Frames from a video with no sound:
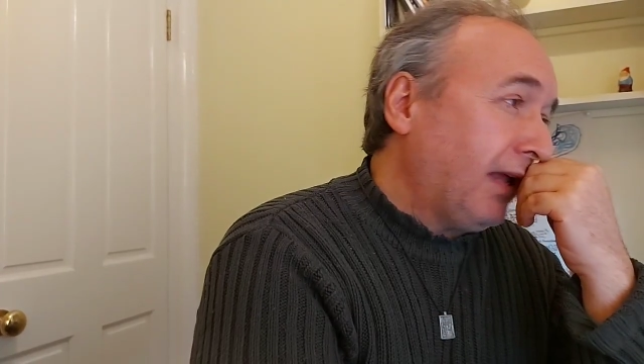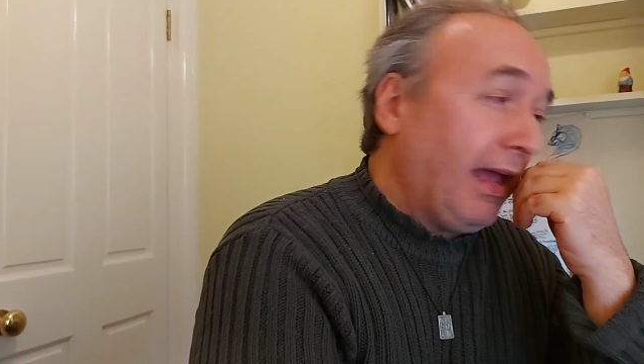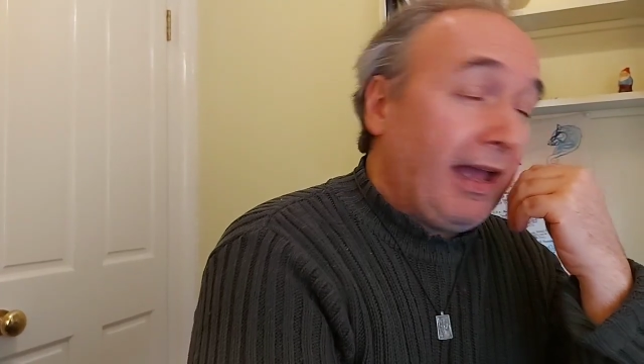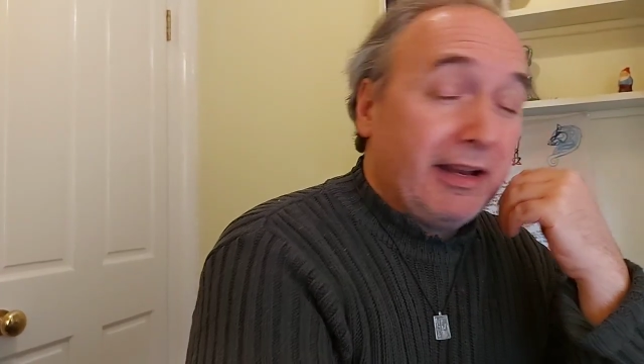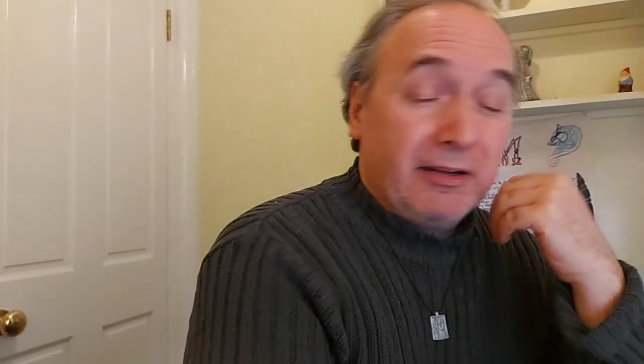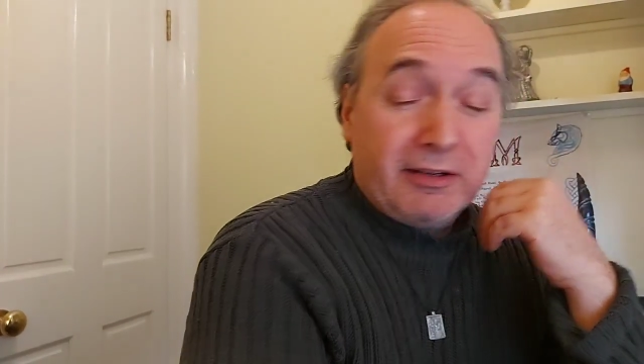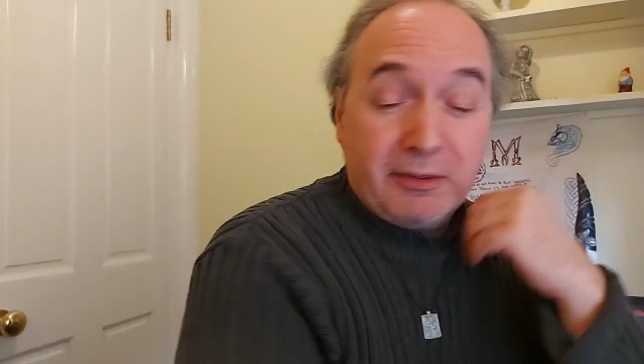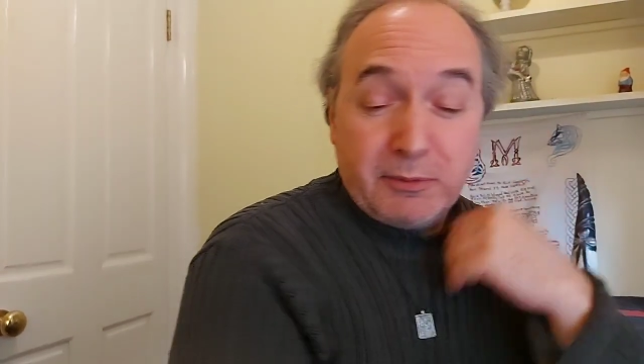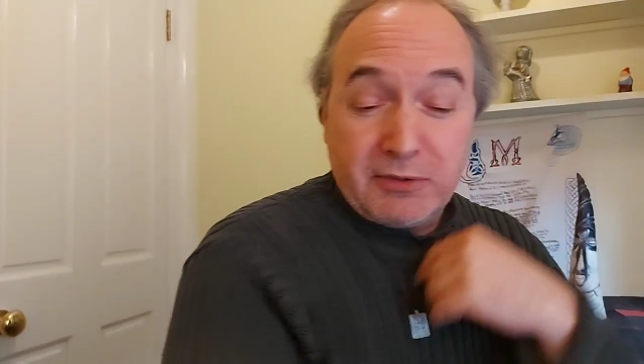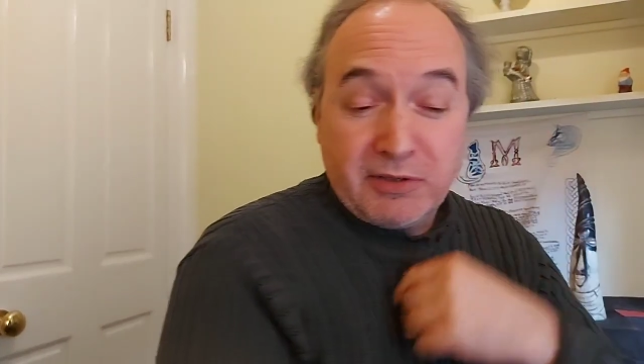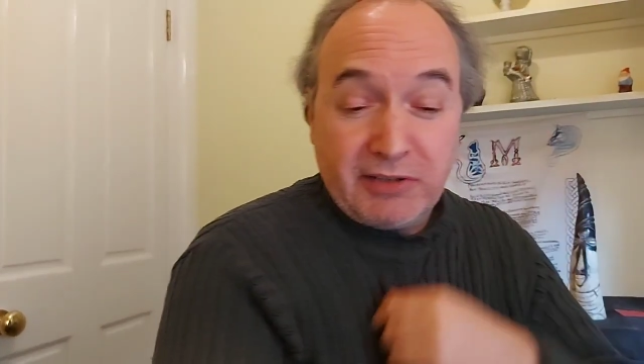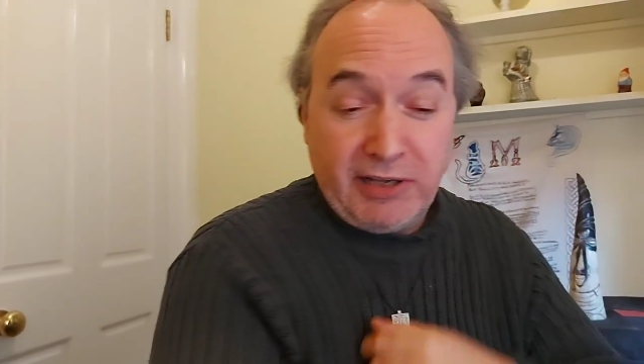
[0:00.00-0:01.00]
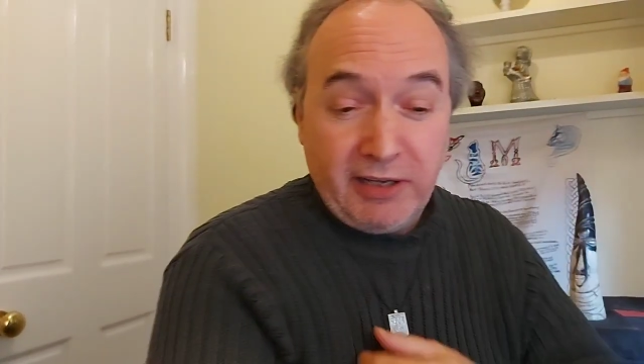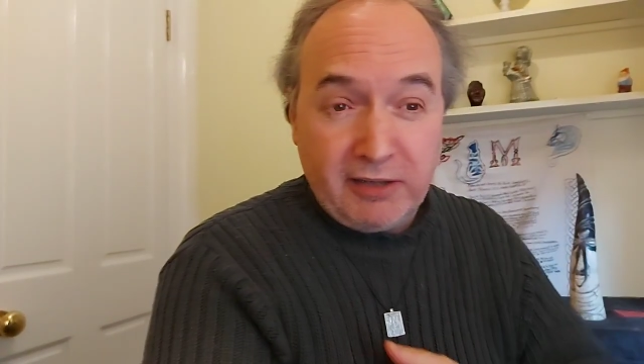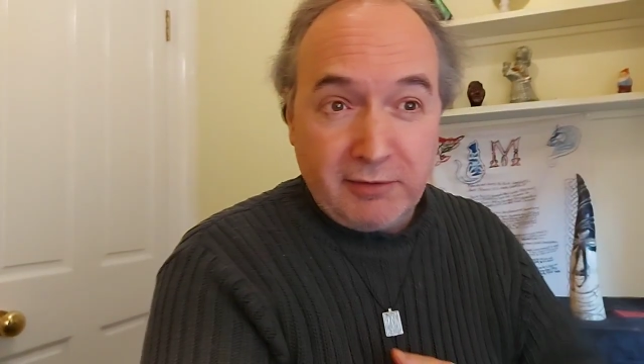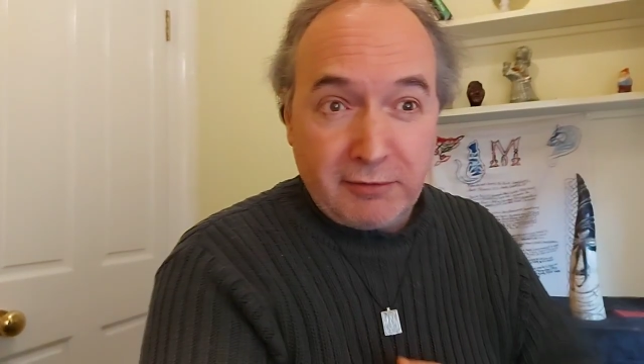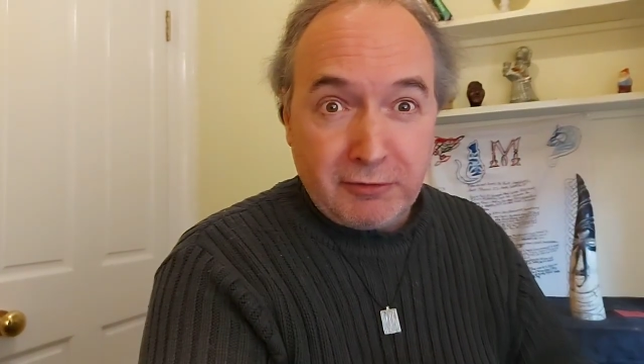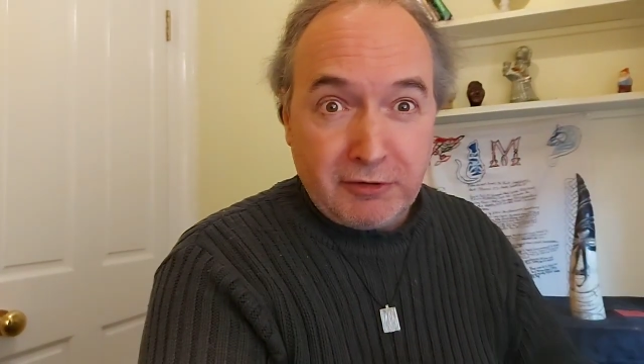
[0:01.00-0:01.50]
And it was a tale
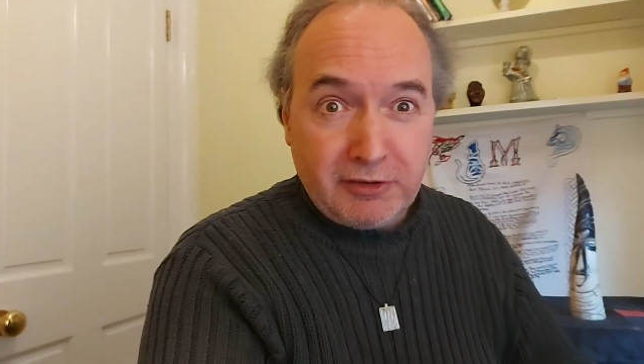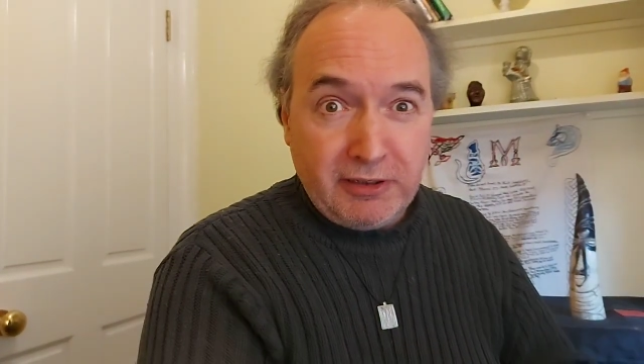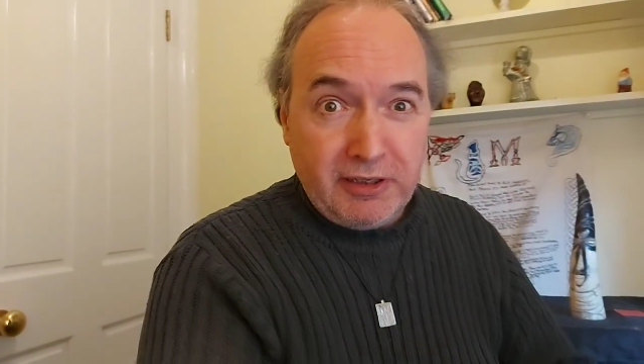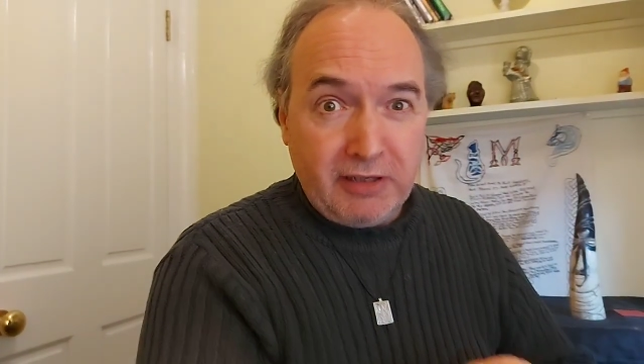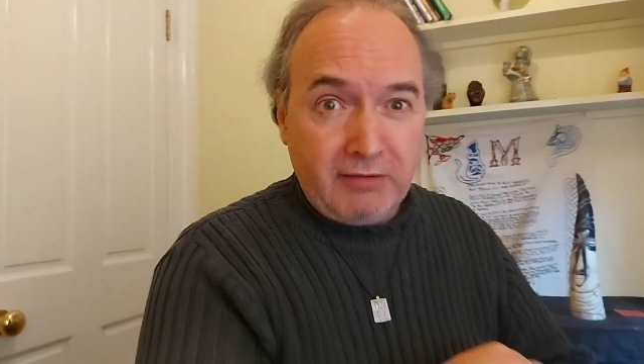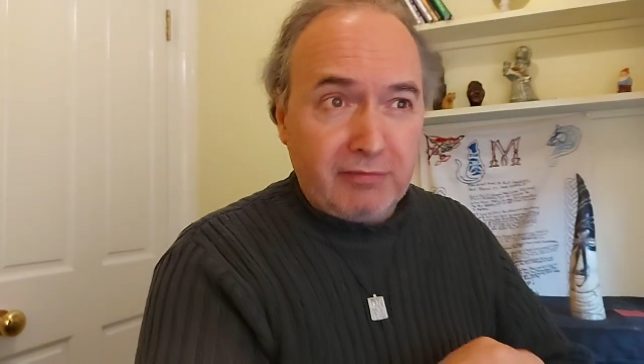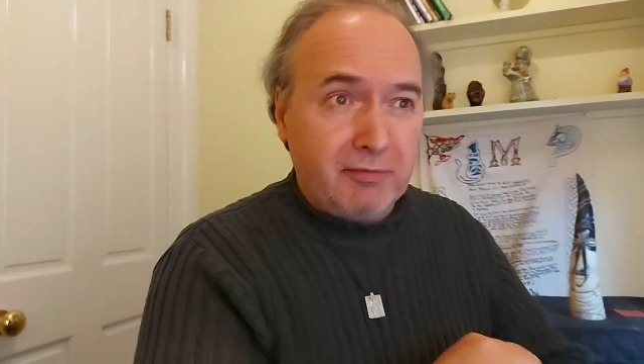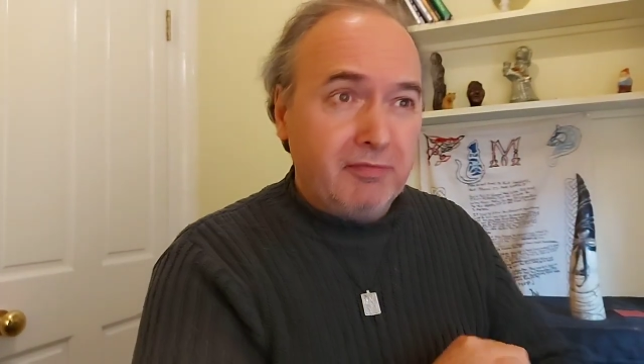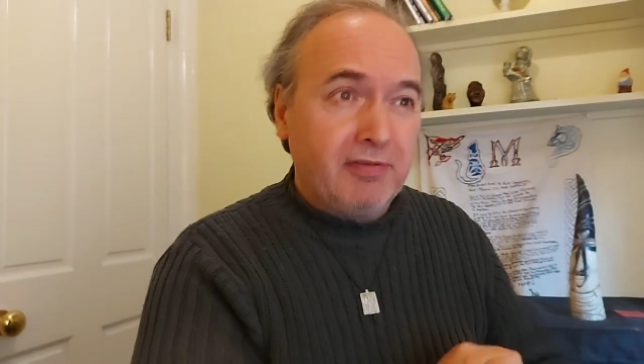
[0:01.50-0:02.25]
of a return from